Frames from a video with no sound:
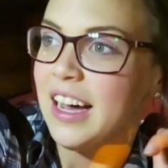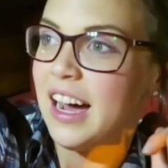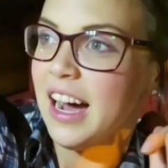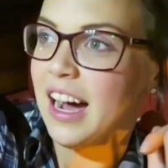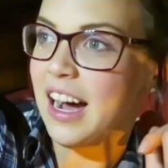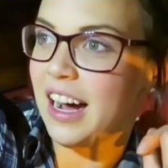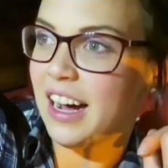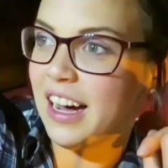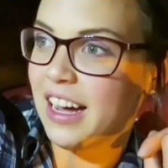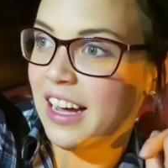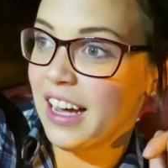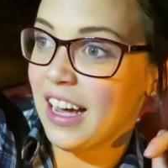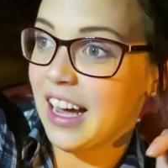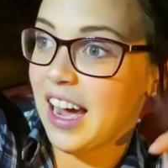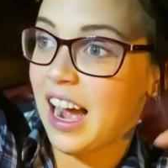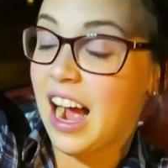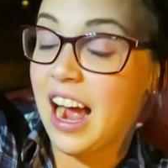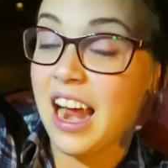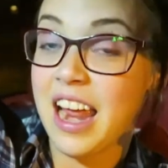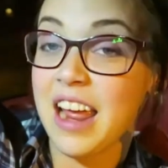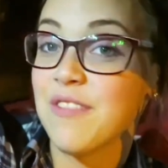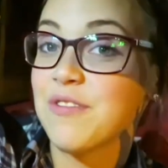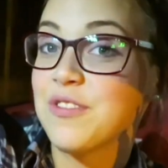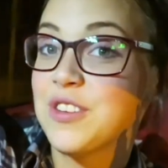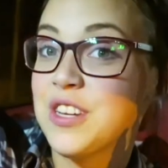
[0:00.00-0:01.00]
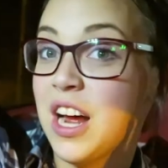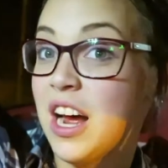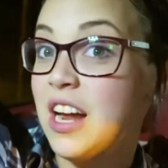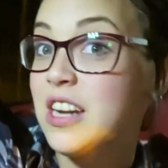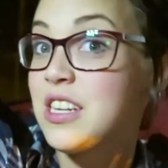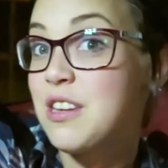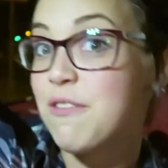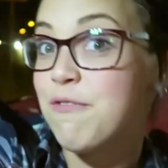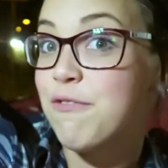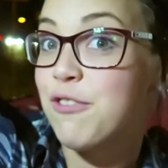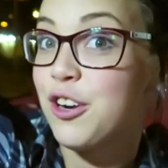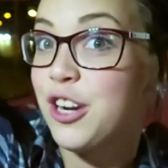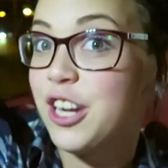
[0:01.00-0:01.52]
I have
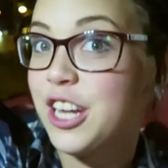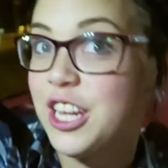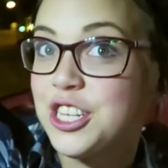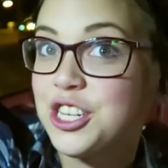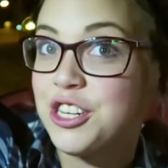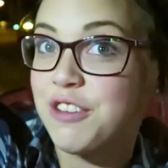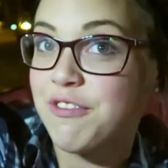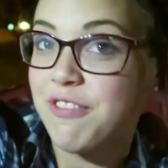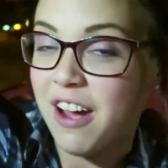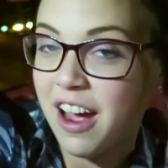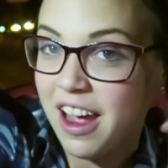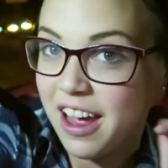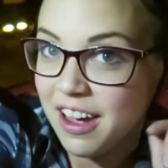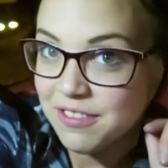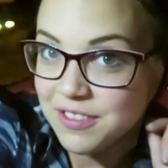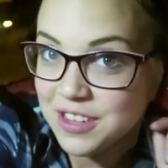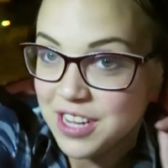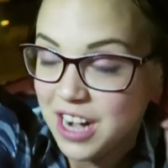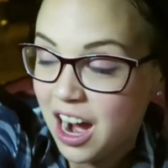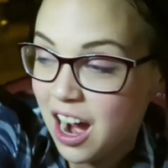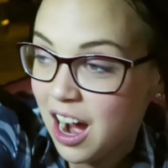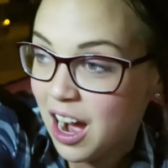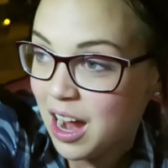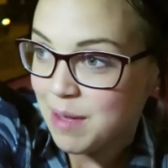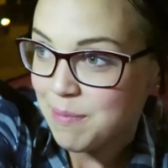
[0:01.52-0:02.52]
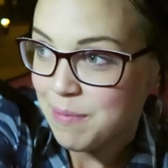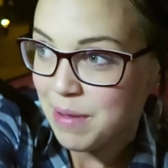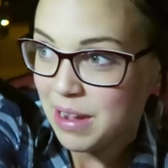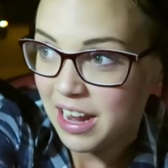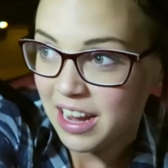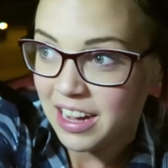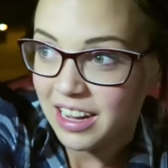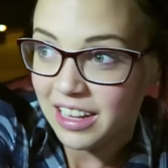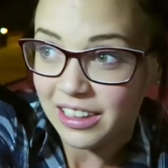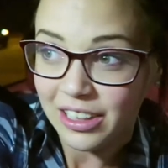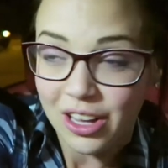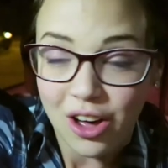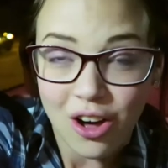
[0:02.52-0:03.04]
tons of footage. If I have time and
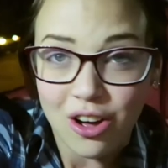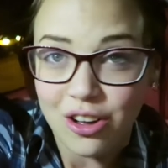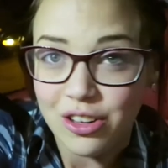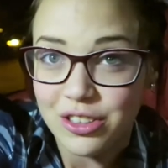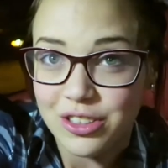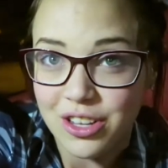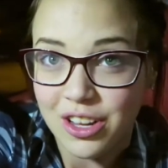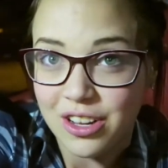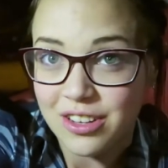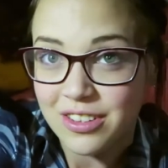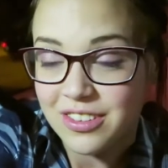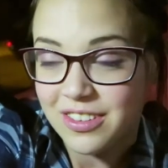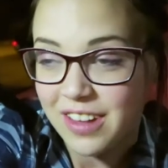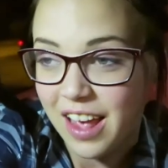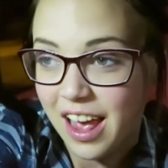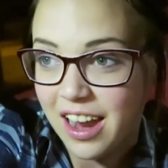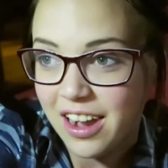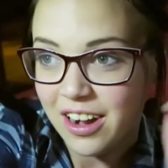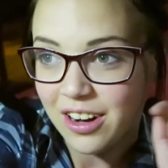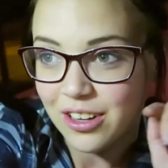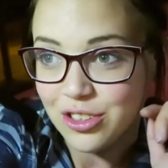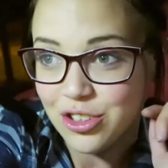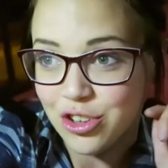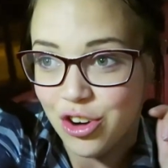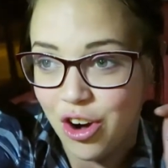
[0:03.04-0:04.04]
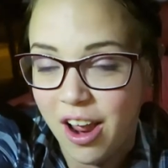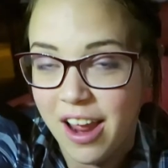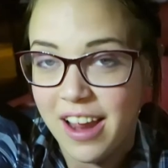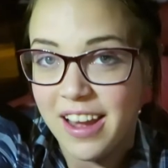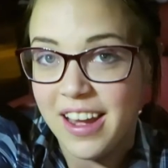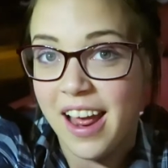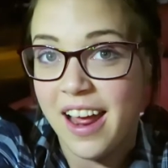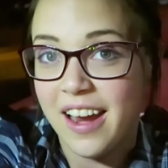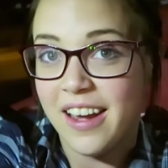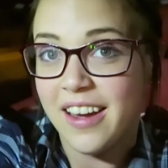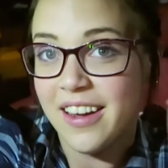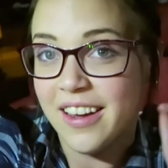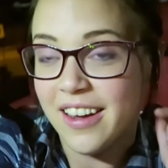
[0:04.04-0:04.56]
any lulls on set, I'll try
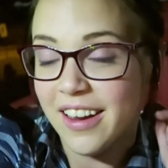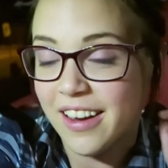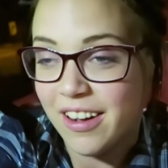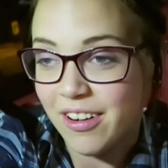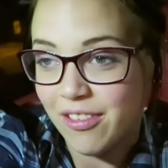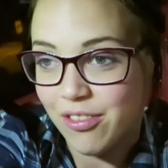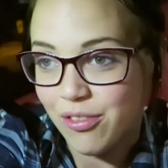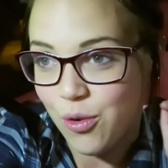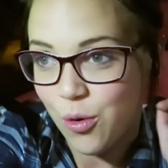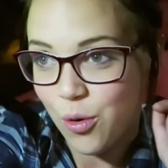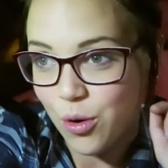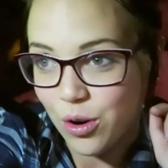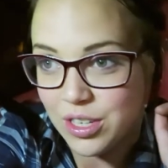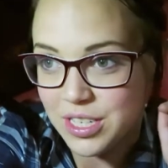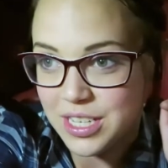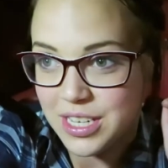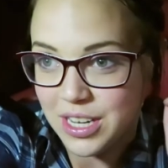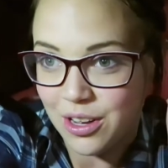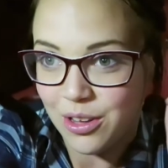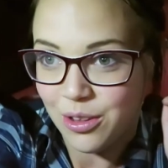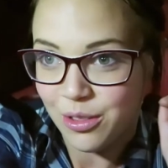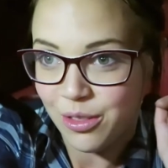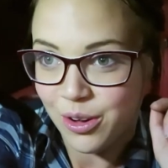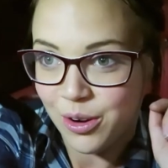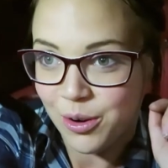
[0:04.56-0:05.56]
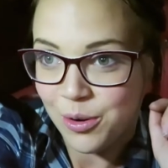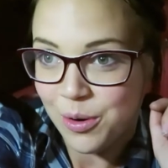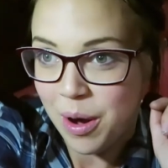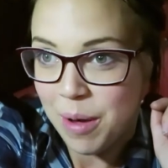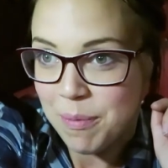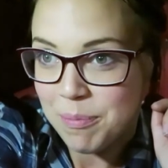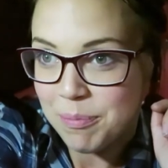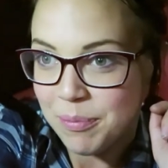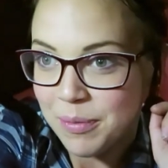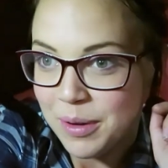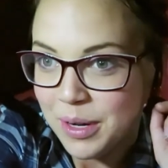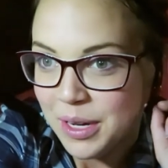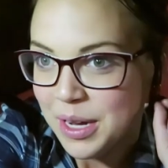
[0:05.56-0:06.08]
and edit it, of course, although
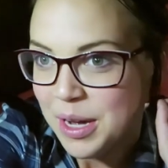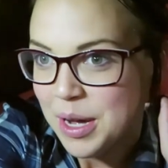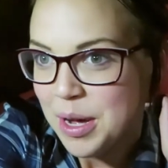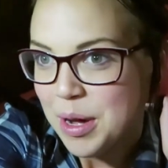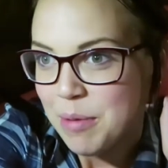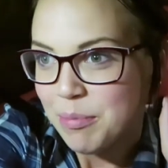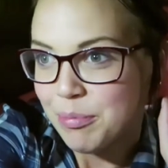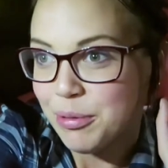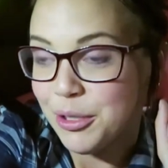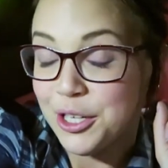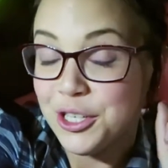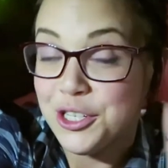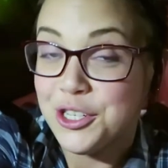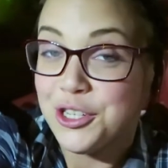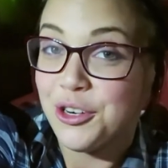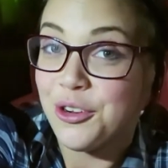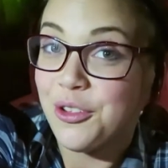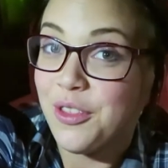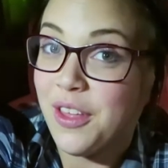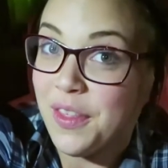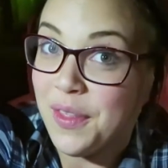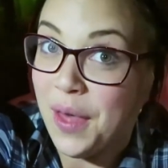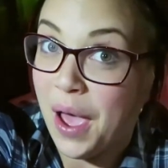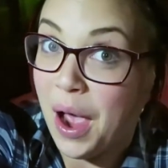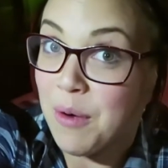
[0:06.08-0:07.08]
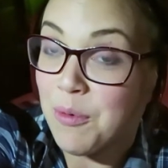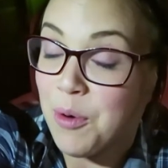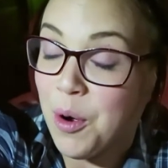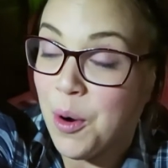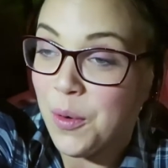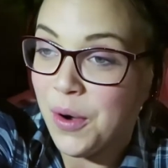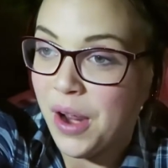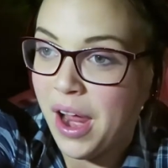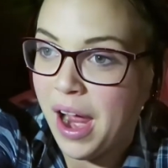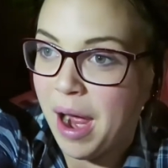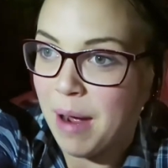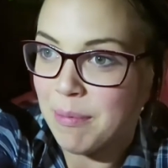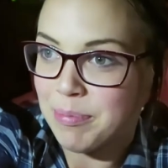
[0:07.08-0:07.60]
I'm pretty sure that that
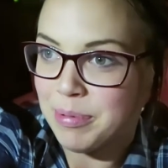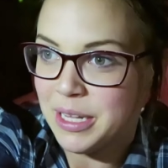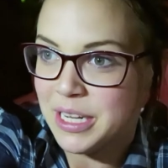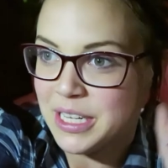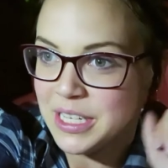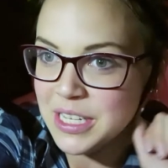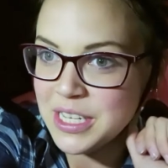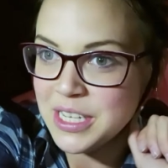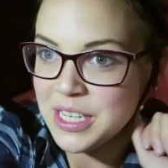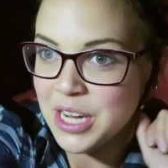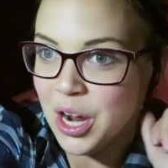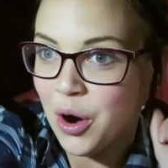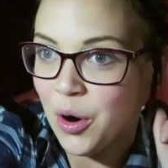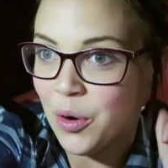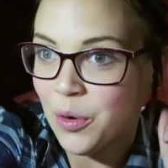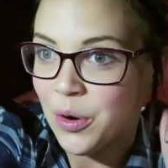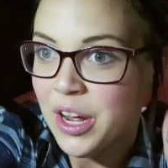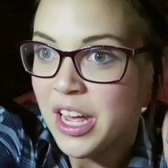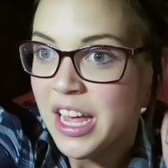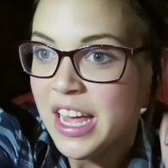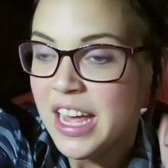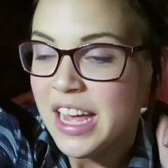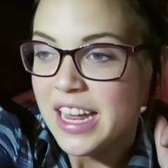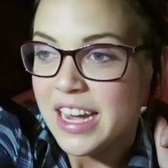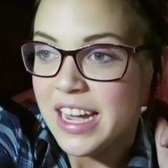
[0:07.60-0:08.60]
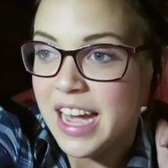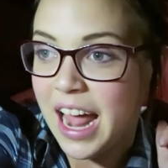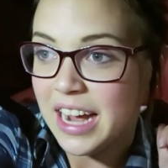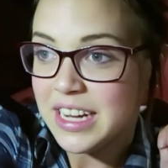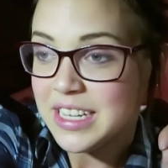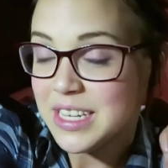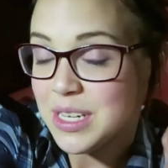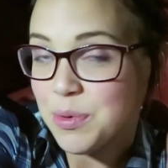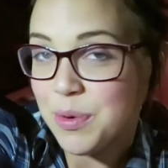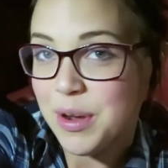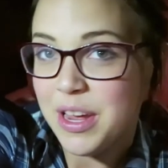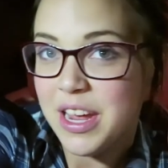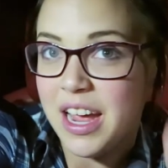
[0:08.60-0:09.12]
won't happen. So
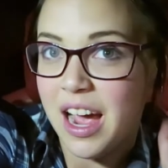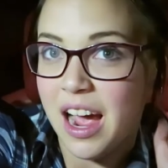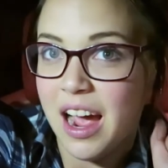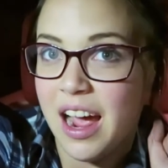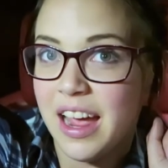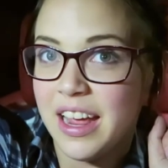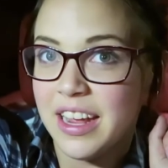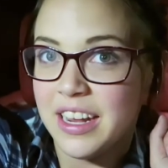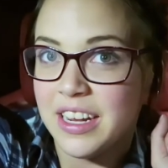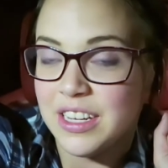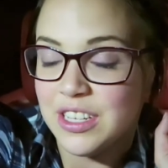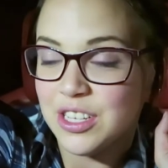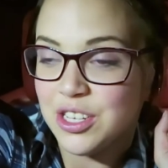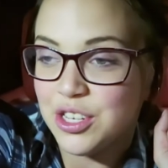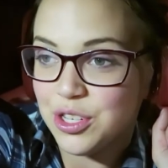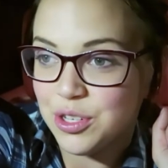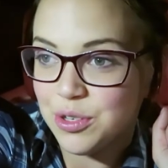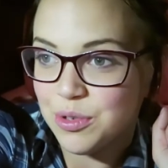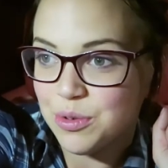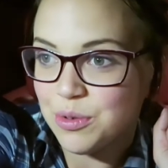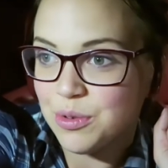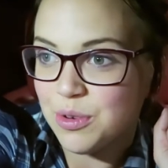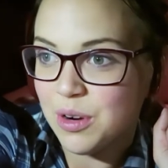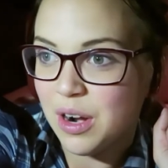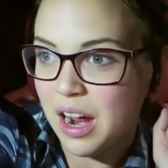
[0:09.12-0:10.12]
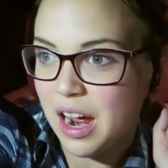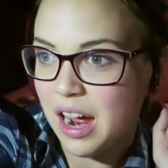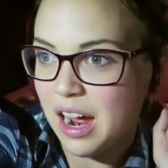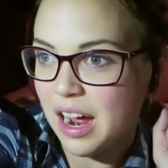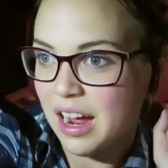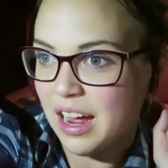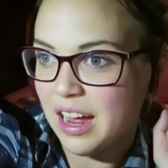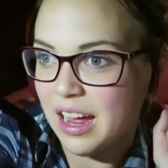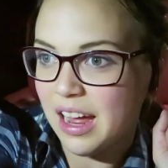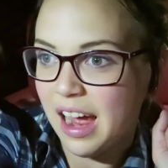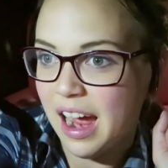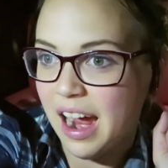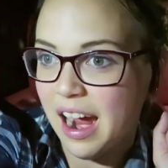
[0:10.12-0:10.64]
next week I do
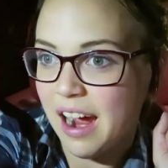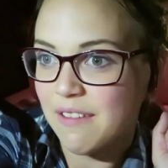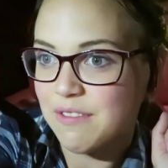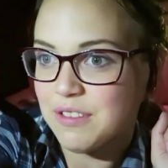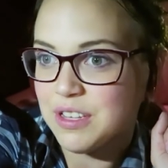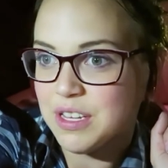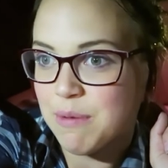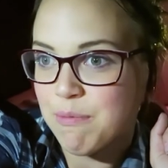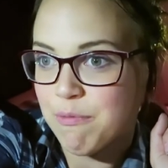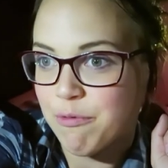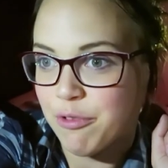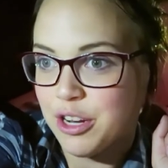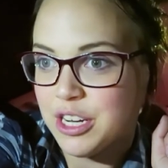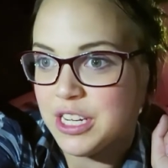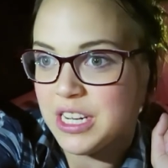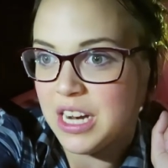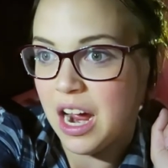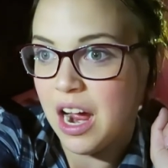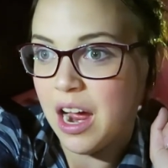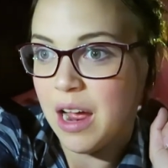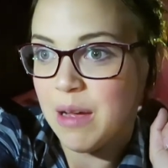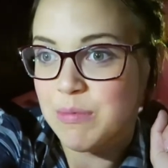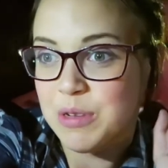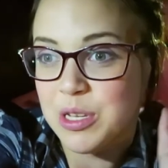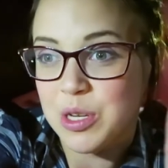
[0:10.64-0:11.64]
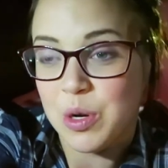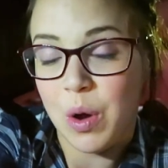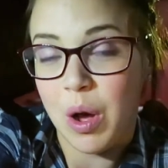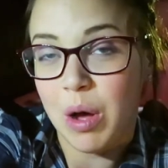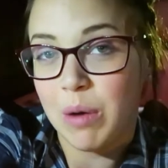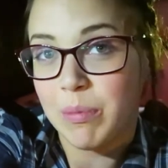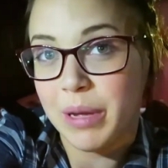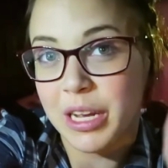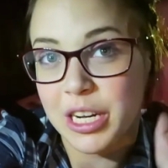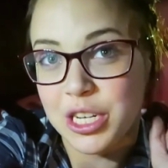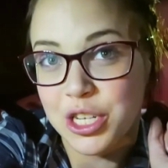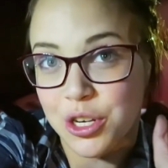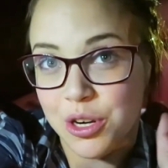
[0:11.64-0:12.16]
have some free time, so
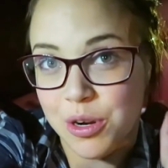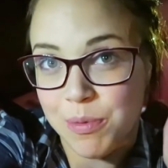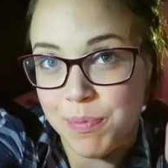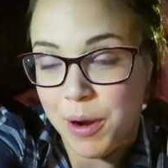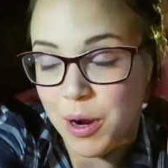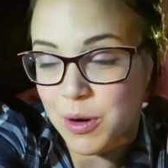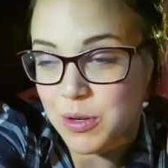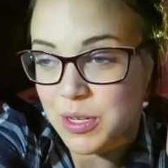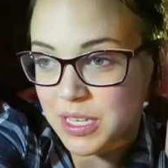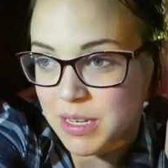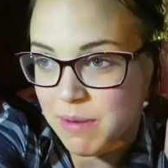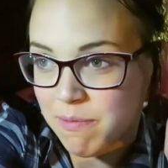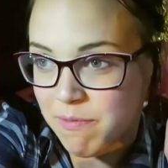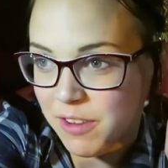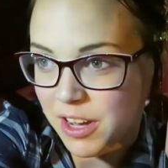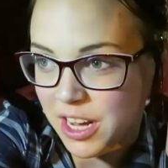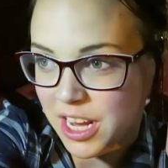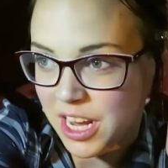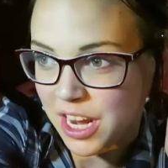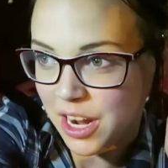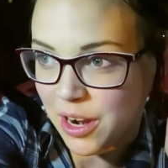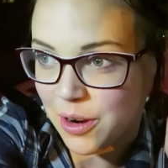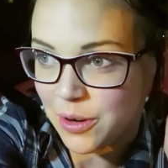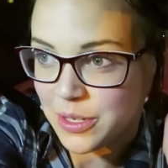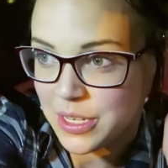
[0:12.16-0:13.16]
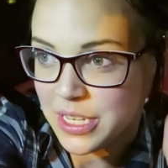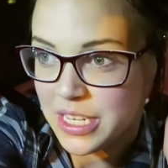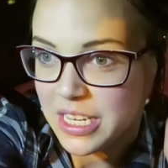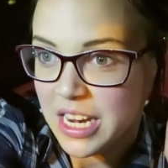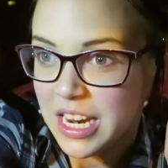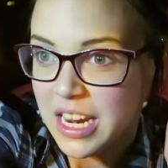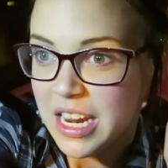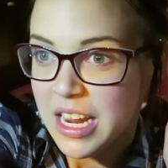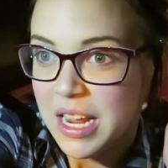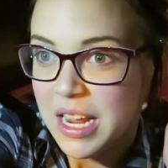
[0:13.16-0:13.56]
I'll make sure to post some videos,